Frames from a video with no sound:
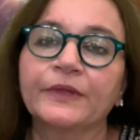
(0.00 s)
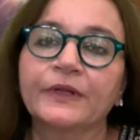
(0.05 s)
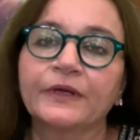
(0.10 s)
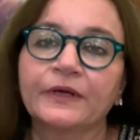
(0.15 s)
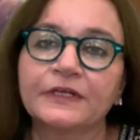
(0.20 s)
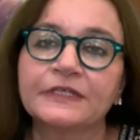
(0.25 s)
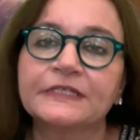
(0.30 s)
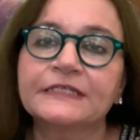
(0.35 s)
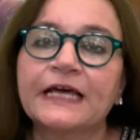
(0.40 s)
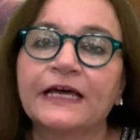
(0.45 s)

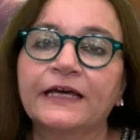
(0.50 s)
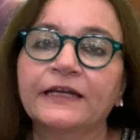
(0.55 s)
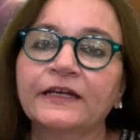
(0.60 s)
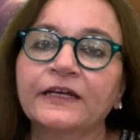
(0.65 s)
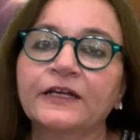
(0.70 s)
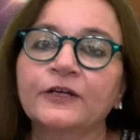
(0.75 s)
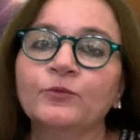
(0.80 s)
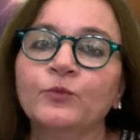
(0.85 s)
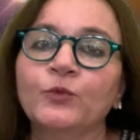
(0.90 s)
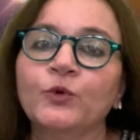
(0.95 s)
sun
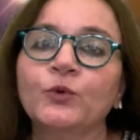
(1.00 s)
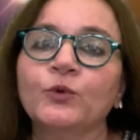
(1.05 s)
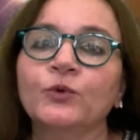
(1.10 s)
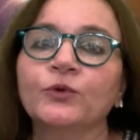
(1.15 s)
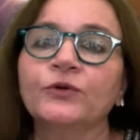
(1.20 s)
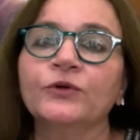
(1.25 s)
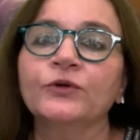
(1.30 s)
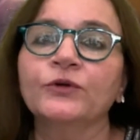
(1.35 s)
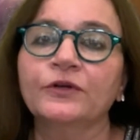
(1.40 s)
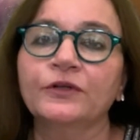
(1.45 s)
and moon,
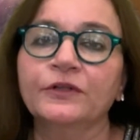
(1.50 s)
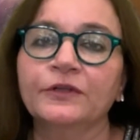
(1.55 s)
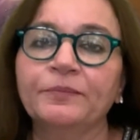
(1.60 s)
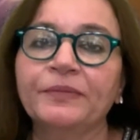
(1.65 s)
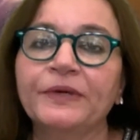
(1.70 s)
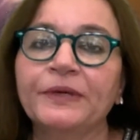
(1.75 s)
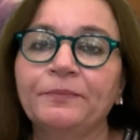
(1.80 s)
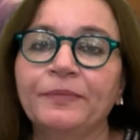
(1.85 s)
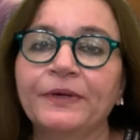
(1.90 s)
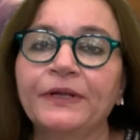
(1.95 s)

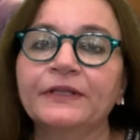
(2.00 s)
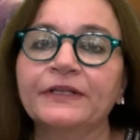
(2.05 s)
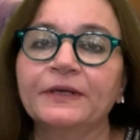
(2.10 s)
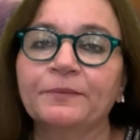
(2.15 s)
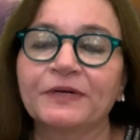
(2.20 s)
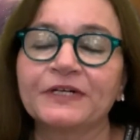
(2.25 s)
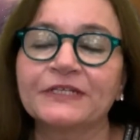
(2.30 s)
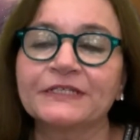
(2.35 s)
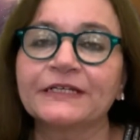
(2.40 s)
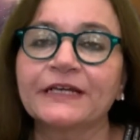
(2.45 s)
the
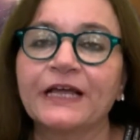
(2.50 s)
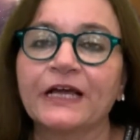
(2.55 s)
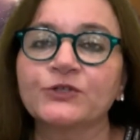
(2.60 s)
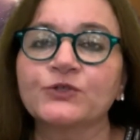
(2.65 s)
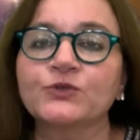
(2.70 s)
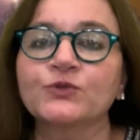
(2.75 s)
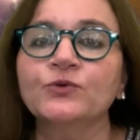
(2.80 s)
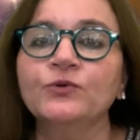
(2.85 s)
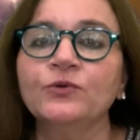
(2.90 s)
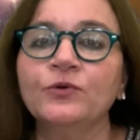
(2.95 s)
person has
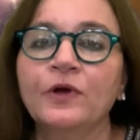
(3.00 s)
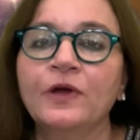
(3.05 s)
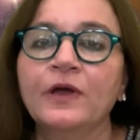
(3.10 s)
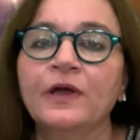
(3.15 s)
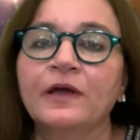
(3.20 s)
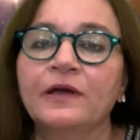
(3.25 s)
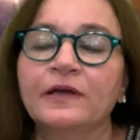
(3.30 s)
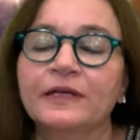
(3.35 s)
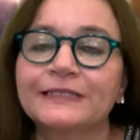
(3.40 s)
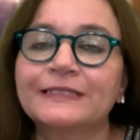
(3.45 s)
to
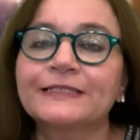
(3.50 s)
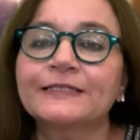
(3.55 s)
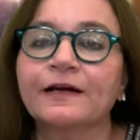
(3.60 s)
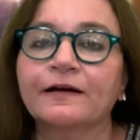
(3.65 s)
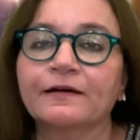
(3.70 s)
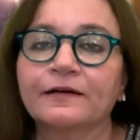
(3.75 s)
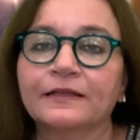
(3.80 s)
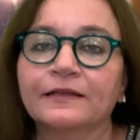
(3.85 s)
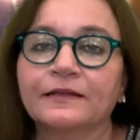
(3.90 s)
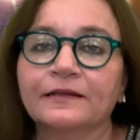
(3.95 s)

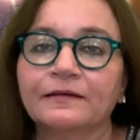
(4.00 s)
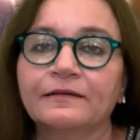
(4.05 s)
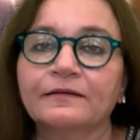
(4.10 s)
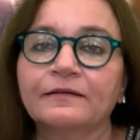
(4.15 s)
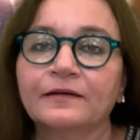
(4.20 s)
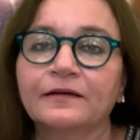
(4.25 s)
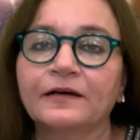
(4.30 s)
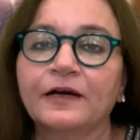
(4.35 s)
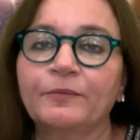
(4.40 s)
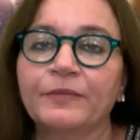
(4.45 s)
struggle
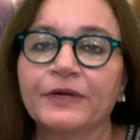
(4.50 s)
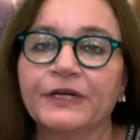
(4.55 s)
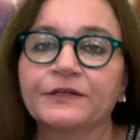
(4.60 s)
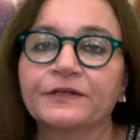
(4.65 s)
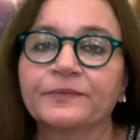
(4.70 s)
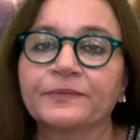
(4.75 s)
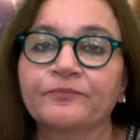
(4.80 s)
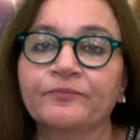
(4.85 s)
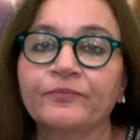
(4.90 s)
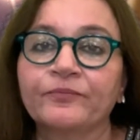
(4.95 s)
a bit.
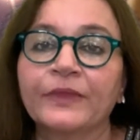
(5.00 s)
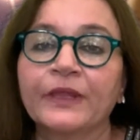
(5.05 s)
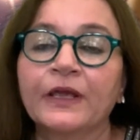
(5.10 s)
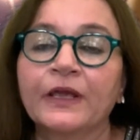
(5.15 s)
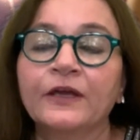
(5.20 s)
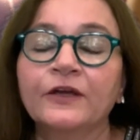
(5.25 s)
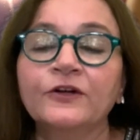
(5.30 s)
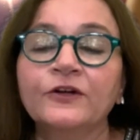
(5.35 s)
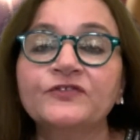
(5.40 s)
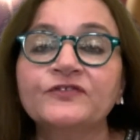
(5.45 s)

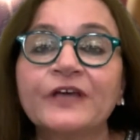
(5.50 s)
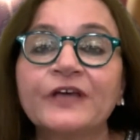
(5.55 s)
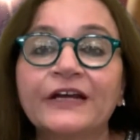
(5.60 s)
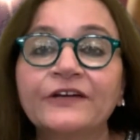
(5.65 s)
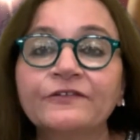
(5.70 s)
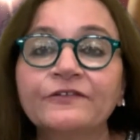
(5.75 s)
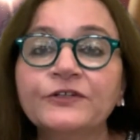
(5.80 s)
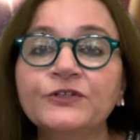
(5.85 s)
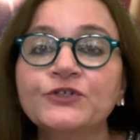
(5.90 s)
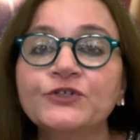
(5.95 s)

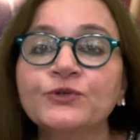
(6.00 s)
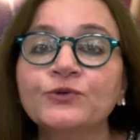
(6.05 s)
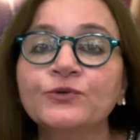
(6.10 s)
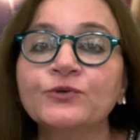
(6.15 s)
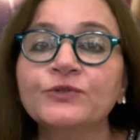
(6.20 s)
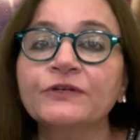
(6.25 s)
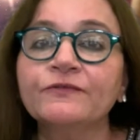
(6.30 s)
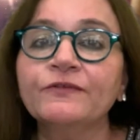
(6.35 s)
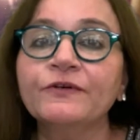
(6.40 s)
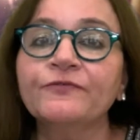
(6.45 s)
Saturn
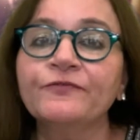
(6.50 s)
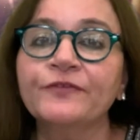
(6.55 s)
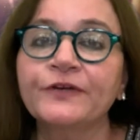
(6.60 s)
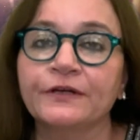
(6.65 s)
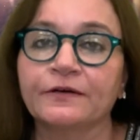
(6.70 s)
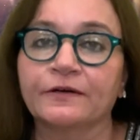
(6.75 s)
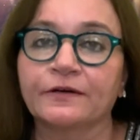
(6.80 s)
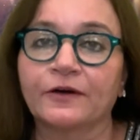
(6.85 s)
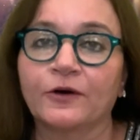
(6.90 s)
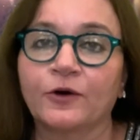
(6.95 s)
shows our
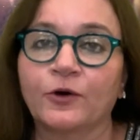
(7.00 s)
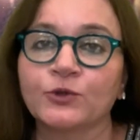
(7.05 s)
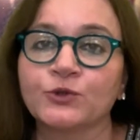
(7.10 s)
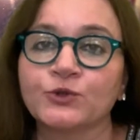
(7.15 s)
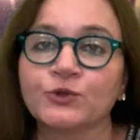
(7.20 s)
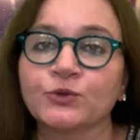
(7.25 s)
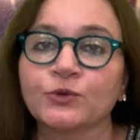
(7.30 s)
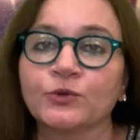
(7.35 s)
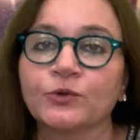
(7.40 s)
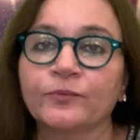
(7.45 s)
fear
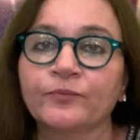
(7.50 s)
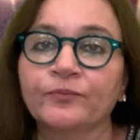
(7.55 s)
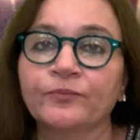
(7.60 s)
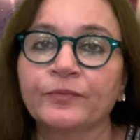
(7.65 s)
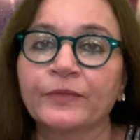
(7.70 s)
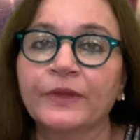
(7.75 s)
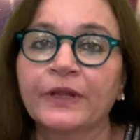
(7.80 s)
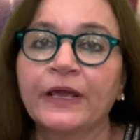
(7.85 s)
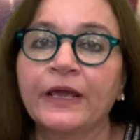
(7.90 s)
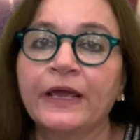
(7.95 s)
also.
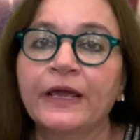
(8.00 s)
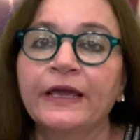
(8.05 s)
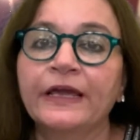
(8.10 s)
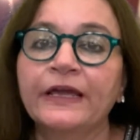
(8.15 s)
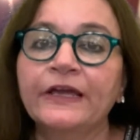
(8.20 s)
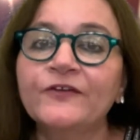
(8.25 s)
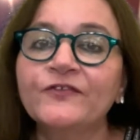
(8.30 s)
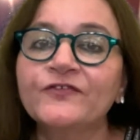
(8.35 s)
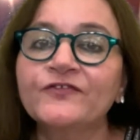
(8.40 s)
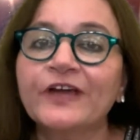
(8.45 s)

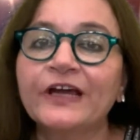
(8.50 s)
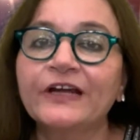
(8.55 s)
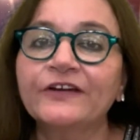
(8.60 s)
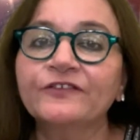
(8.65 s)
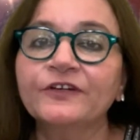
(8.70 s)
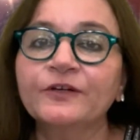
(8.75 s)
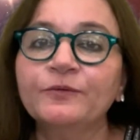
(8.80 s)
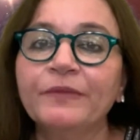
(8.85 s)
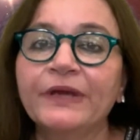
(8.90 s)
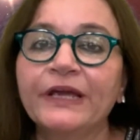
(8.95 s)
If
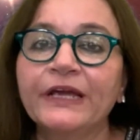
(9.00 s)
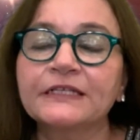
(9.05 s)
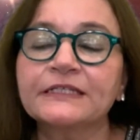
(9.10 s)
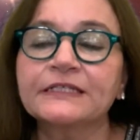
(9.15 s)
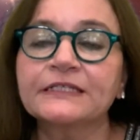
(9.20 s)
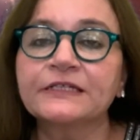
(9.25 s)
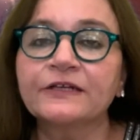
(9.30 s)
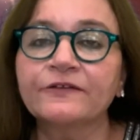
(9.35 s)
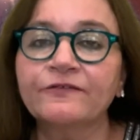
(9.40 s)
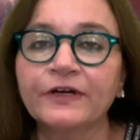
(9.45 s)
Saturn makes
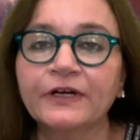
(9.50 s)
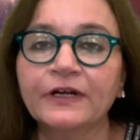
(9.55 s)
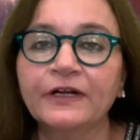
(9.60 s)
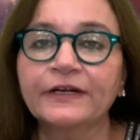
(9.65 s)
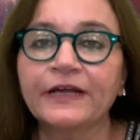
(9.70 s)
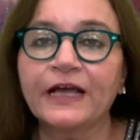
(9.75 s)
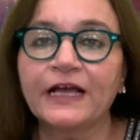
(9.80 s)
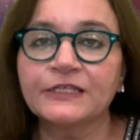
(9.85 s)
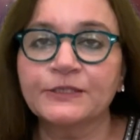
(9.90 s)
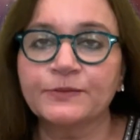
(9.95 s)
difficult
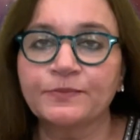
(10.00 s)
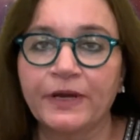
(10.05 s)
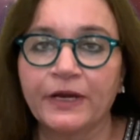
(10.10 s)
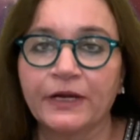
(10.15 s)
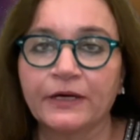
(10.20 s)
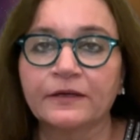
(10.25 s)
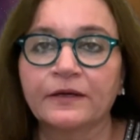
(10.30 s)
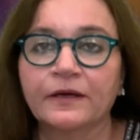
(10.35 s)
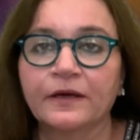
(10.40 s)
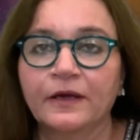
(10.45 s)

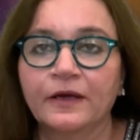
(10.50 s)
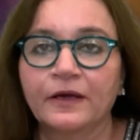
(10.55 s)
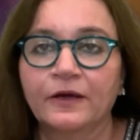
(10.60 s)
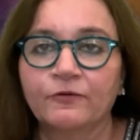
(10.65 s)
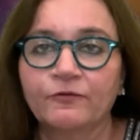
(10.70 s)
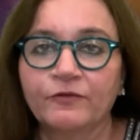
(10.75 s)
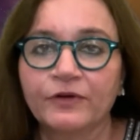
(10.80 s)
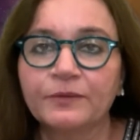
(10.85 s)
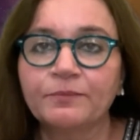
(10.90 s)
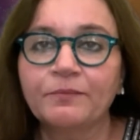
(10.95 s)
aspect
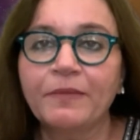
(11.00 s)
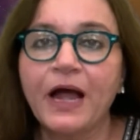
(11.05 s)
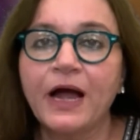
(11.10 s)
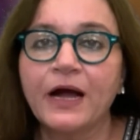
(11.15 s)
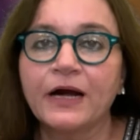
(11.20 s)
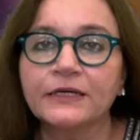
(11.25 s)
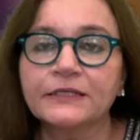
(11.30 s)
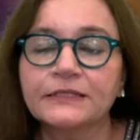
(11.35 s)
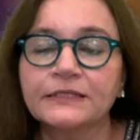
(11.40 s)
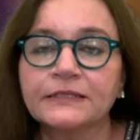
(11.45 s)
with
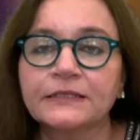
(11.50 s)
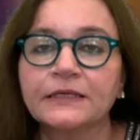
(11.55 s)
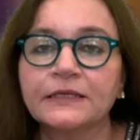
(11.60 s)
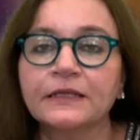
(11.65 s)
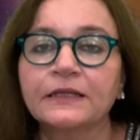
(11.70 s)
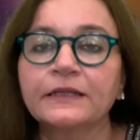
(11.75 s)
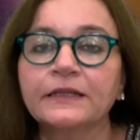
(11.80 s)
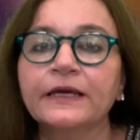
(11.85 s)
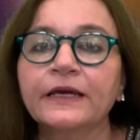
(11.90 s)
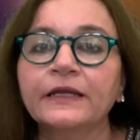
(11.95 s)
Mars,
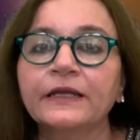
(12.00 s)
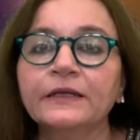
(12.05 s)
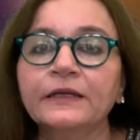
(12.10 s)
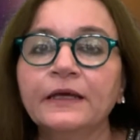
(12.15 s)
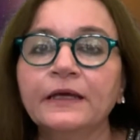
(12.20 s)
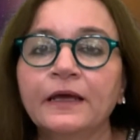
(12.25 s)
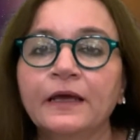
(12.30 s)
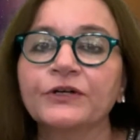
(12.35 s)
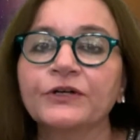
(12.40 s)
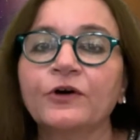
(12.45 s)
then,
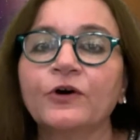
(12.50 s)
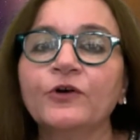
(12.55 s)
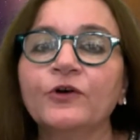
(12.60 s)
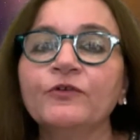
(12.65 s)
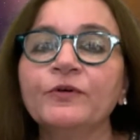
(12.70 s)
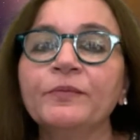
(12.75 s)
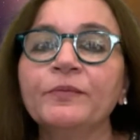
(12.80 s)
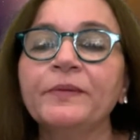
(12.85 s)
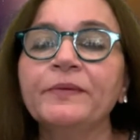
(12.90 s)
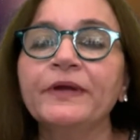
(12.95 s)
or we
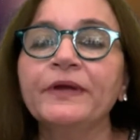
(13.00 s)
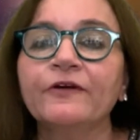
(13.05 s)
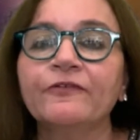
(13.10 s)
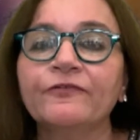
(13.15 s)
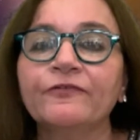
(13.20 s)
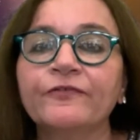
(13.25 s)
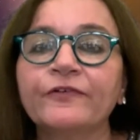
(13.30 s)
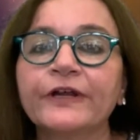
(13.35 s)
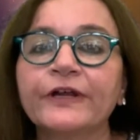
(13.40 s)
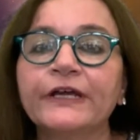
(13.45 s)
may be
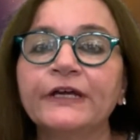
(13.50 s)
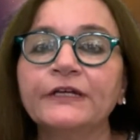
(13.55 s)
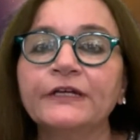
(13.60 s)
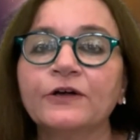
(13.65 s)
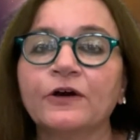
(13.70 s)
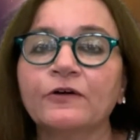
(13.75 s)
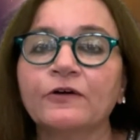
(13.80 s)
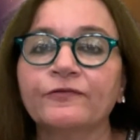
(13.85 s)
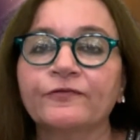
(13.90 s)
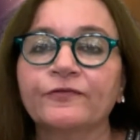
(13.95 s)
afraid
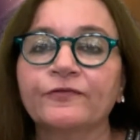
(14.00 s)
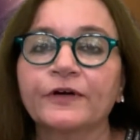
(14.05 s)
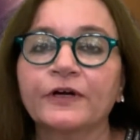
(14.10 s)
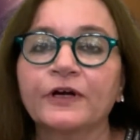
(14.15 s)
of